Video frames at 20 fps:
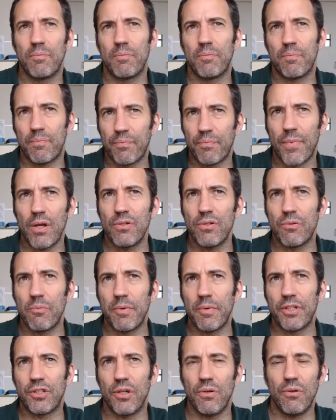those would be
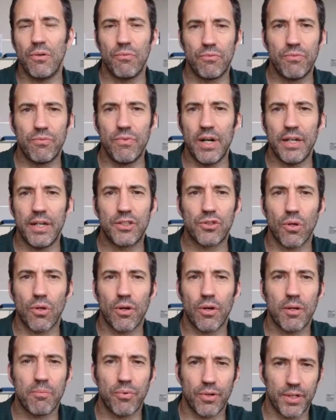2 really
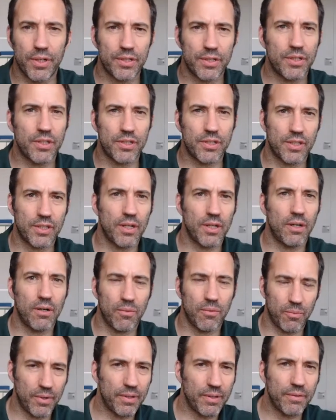solid points to start
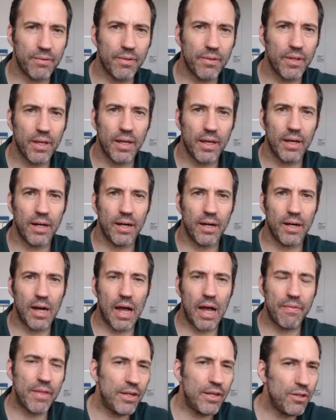with. And
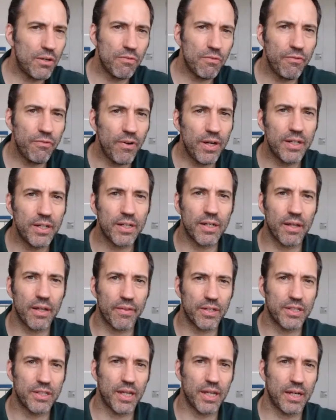then you can find another
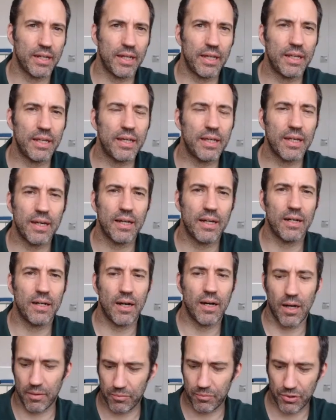technique,
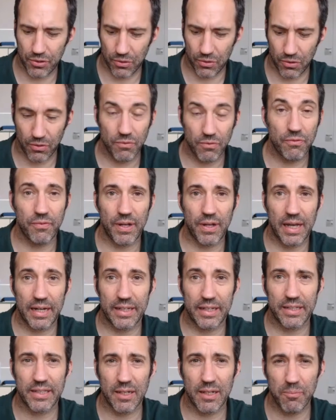I'm sure, fairly
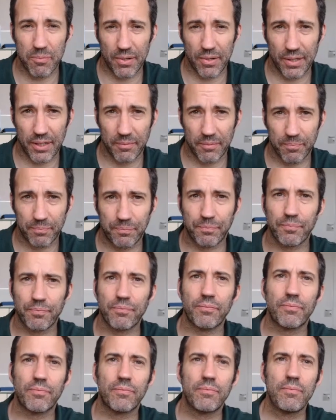simply.
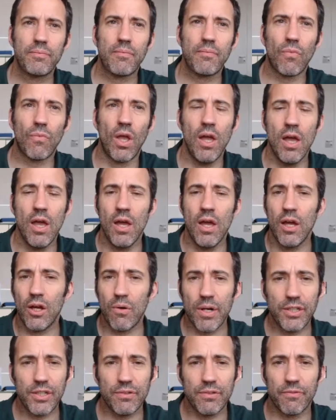
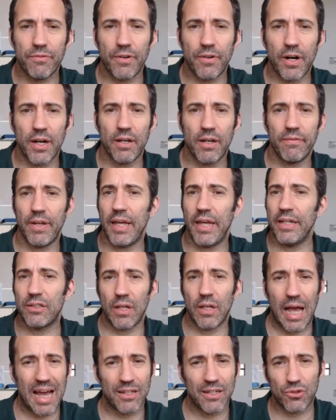Question 5 is,
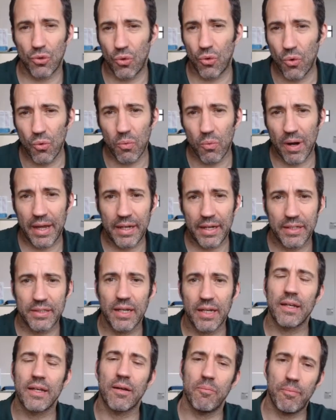as always,
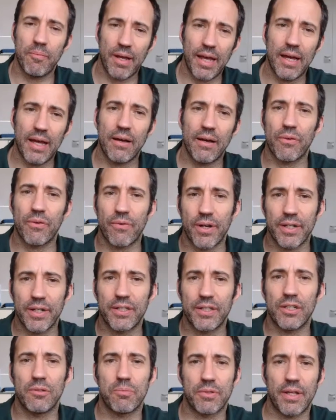compare how the
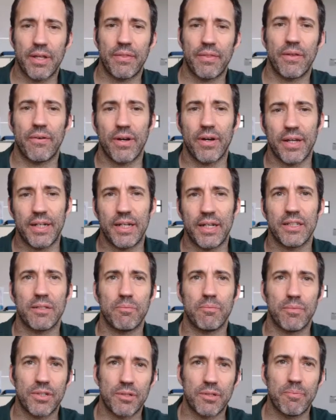writers present their ideas and
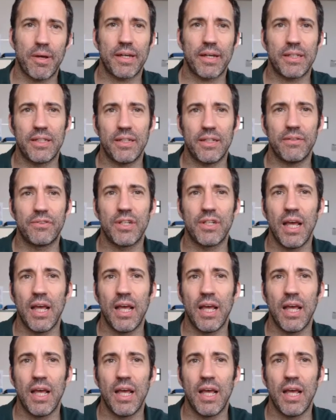perspectives.